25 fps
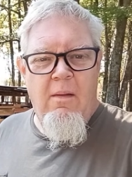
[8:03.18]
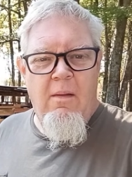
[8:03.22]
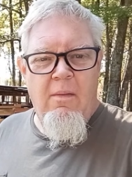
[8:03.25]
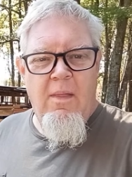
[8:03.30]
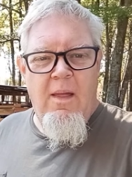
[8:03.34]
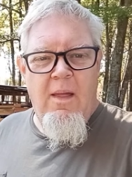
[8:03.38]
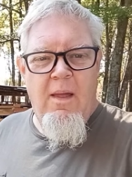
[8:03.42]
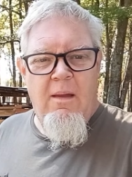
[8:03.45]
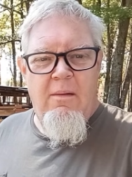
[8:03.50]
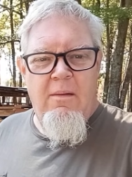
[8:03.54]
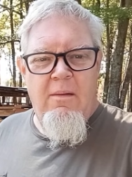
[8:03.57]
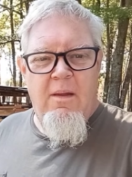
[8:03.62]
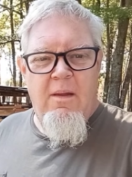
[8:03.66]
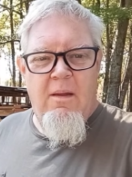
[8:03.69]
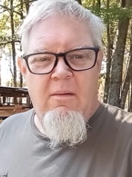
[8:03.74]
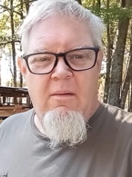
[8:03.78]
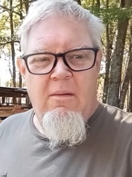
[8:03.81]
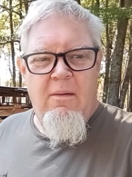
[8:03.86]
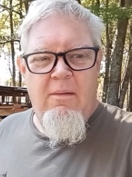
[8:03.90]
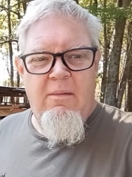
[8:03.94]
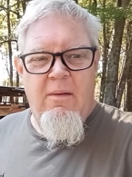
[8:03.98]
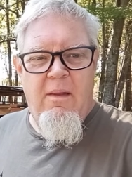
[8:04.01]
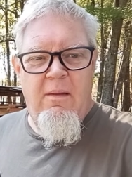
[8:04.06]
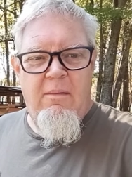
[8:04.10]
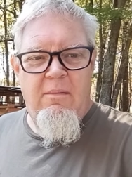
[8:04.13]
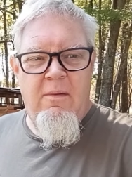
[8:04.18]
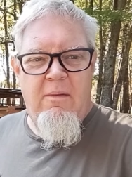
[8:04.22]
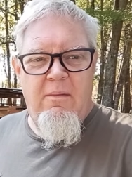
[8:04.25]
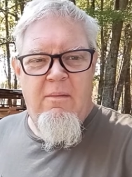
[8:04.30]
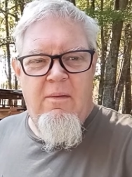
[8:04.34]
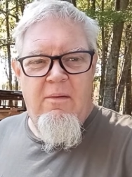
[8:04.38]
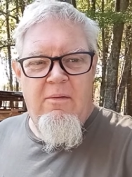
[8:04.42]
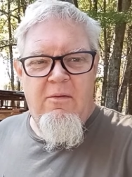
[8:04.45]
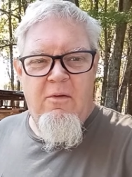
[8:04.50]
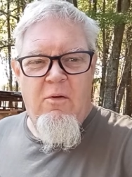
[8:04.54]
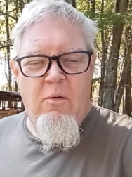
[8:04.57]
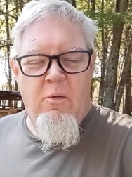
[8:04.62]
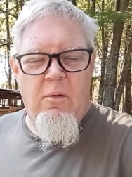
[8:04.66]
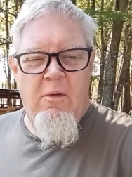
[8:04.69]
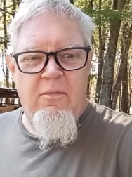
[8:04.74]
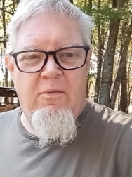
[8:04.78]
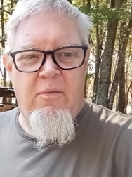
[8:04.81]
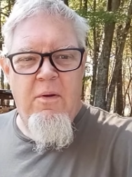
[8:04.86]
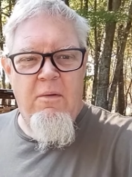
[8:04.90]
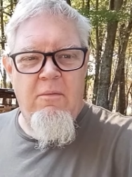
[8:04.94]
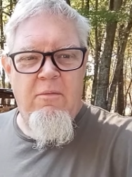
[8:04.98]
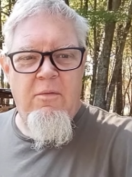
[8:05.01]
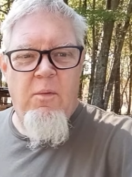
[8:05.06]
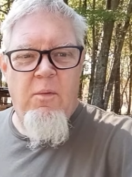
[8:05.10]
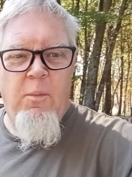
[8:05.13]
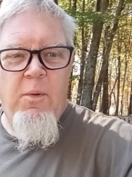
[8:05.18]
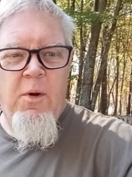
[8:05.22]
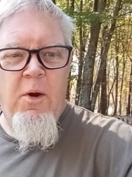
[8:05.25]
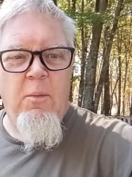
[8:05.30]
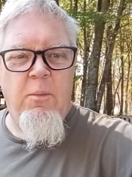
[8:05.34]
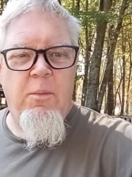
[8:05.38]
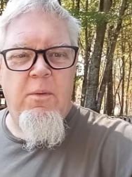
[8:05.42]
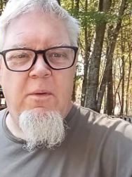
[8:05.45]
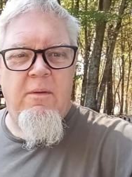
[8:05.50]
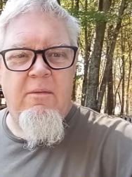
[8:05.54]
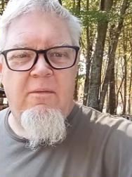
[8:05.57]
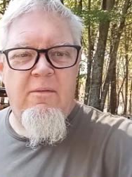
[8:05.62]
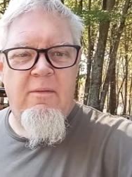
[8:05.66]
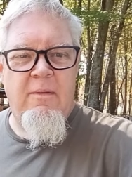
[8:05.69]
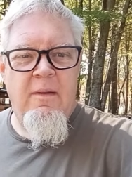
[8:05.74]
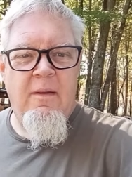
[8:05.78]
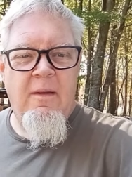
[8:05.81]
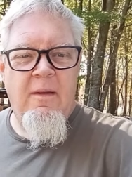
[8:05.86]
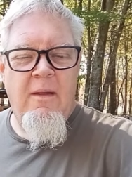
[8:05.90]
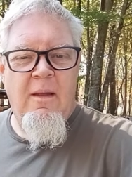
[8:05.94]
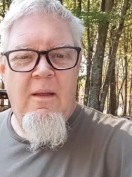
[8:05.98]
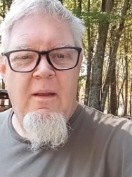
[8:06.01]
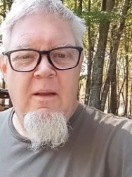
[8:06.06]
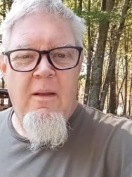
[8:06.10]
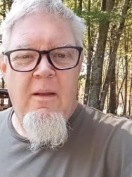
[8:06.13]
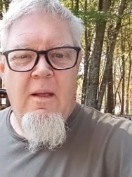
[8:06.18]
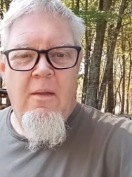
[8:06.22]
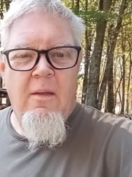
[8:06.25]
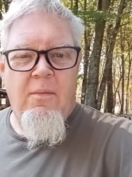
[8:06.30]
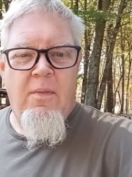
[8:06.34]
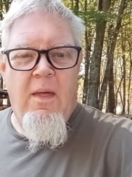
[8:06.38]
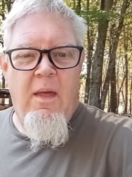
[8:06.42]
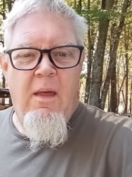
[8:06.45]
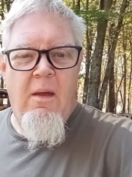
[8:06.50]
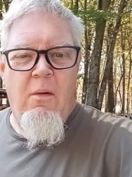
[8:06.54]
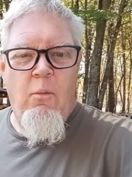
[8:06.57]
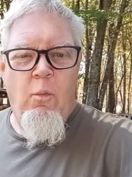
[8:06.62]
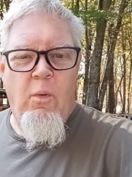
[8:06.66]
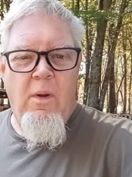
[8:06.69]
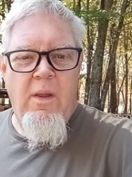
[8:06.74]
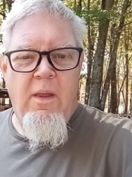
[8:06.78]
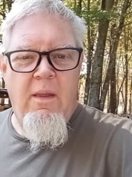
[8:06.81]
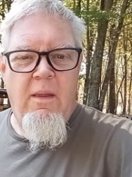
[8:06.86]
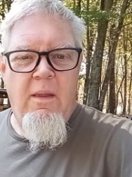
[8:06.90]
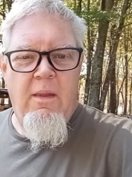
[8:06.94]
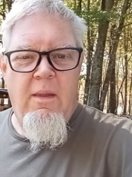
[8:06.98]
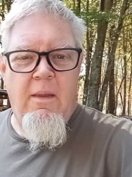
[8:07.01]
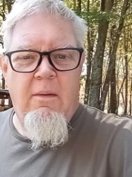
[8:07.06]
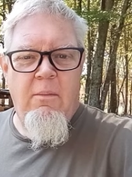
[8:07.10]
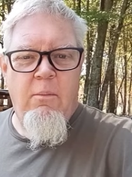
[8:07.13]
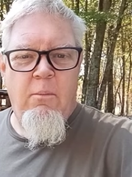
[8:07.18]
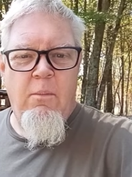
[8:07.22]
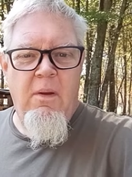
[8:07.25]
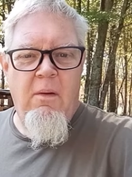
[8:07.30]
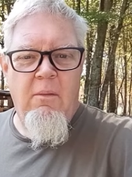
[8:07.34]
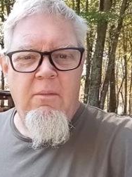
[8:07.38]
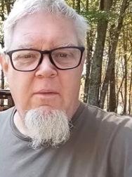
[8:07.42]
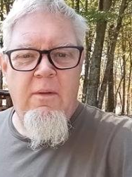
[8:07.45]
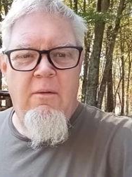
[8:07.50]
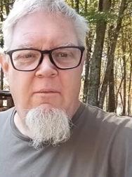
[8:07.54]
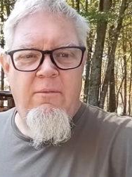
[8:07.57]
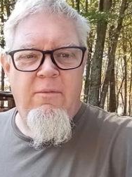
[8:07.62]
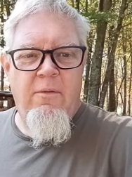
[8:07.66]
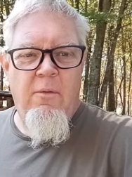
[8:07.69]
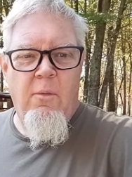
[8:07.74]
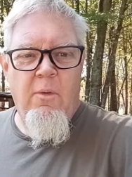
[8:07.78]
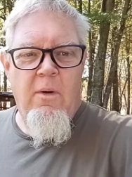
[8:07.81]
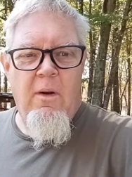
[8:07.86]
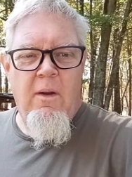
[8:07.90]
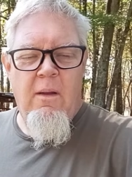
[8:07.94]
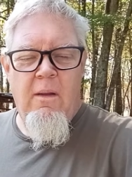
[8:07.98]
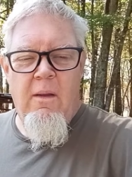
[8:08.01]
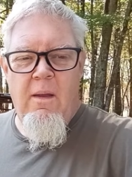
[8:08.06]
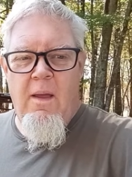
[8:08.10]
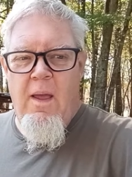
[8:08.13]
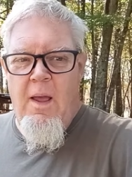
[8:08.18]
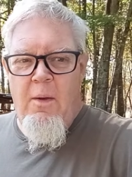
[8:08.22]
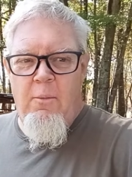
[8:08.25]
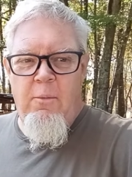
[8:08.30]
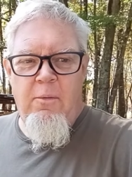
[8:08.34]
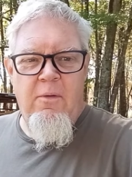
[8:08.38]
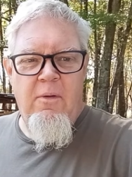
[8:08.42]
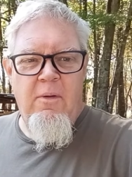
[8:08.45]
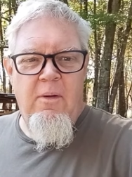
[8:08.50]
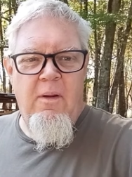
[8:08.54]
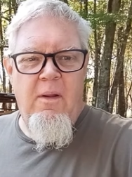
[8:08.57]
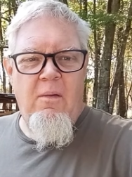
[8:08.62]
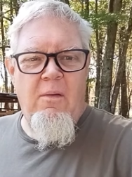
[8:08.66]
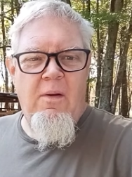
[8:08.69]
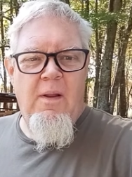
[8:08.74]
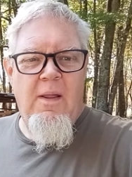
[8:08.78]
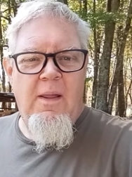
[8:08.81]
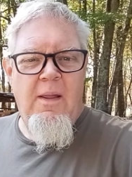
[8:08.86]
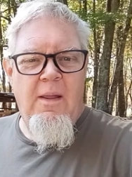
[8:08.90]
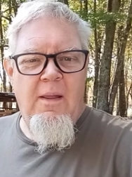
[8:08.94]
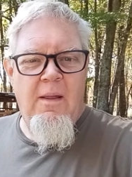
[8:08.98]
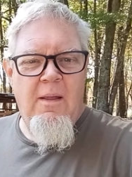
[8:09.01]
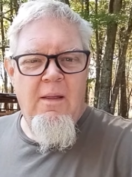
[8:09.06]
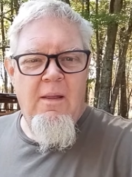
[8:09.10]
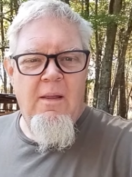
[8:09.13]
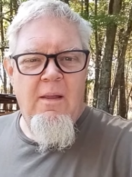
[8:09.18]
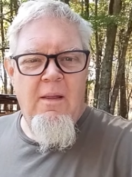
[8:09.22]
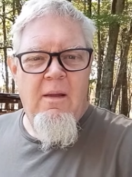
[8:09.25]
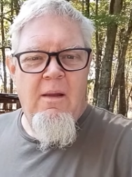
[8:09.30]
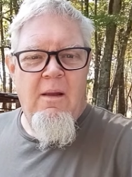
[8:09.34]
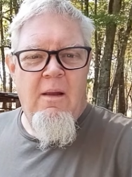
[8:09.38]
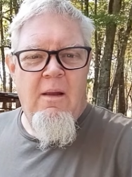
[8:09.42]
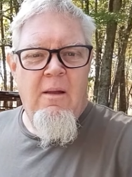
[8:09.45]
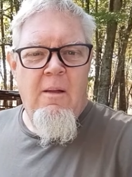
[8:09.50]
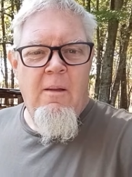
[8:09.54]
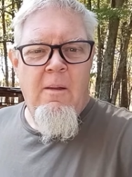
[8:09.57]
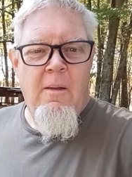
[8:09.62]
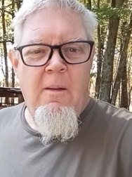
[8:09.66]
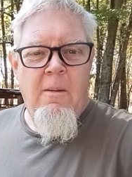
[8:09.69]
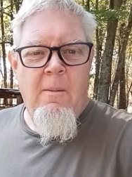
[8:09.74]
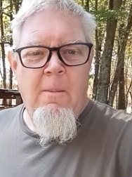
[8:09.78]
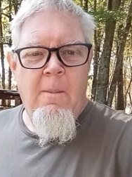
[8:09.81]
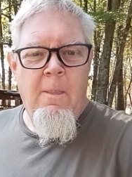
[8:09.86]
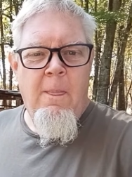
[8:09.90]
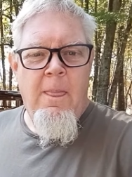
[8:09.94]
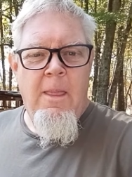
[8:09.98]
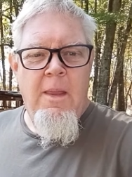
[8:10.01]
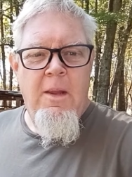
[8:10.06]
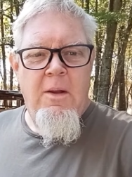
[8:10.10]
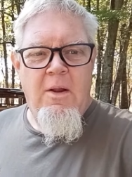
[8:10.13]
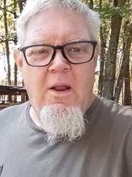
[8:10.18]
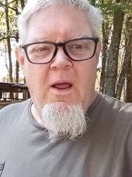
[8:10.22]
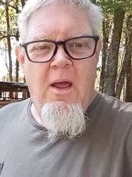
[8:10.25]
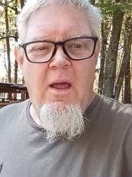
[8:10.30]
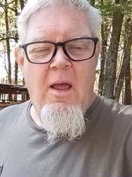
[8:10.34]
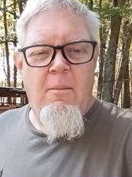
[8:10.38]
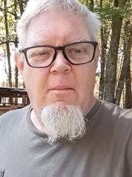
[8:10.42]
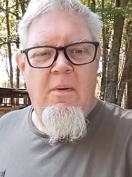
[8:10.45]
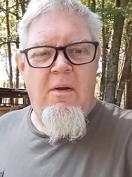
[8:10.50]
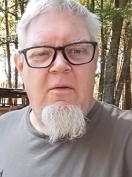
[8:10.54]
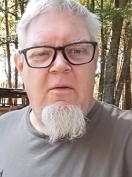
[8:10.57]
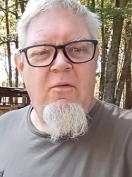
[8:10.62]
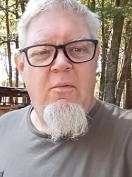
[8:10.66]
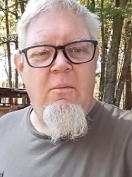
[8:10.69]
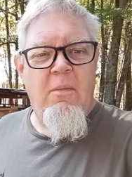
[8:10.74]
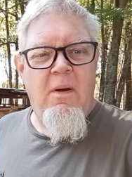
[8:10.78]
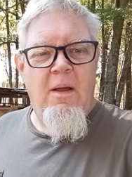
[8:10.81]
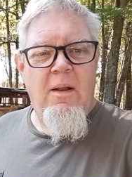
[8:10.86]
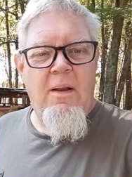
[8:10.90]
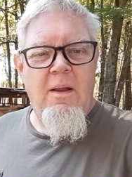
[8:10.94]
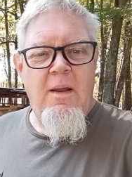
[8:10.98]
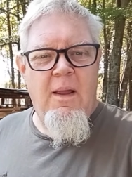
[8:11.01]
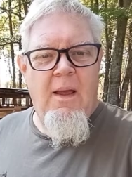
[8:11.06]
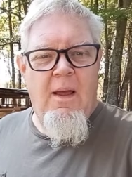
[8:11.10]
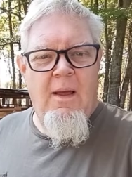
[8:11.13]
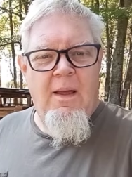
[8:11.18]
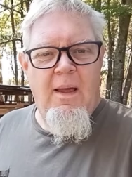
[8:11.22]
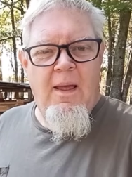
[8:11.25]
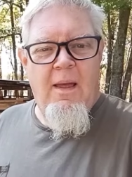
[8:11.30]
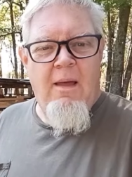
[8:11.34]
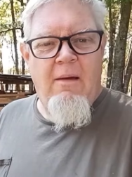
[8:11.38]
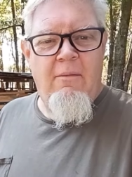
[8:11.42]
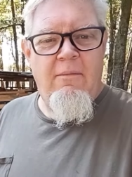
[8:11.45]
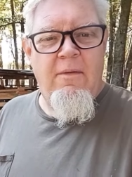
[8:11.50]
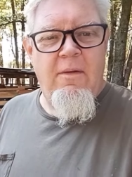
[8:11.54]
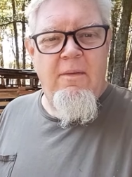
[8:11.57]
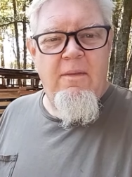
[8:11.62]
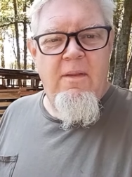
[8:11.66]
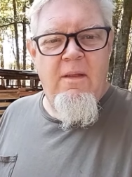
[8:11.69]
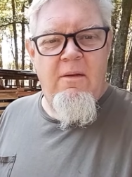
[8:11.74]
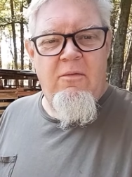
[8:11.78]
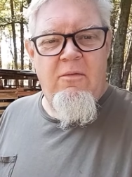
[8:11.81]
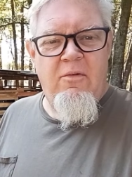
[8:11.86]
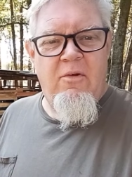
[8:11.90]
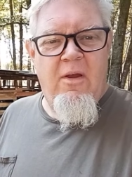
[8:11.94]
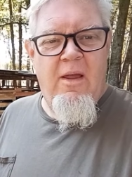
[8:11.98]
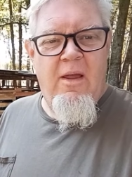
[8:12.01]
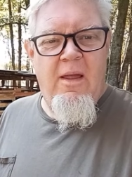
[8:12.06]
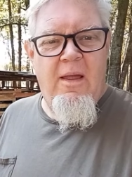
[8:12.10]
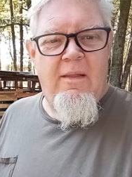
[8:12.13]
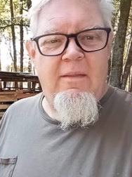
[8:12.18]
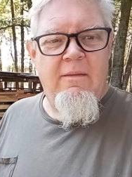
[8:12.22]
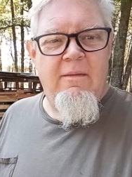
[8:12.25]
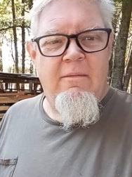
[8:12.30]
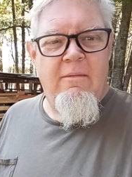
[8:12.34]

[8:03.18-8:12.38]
that? Is it going to serve the purpose that we built it for? Absolutely. You know how much money I have in this shed?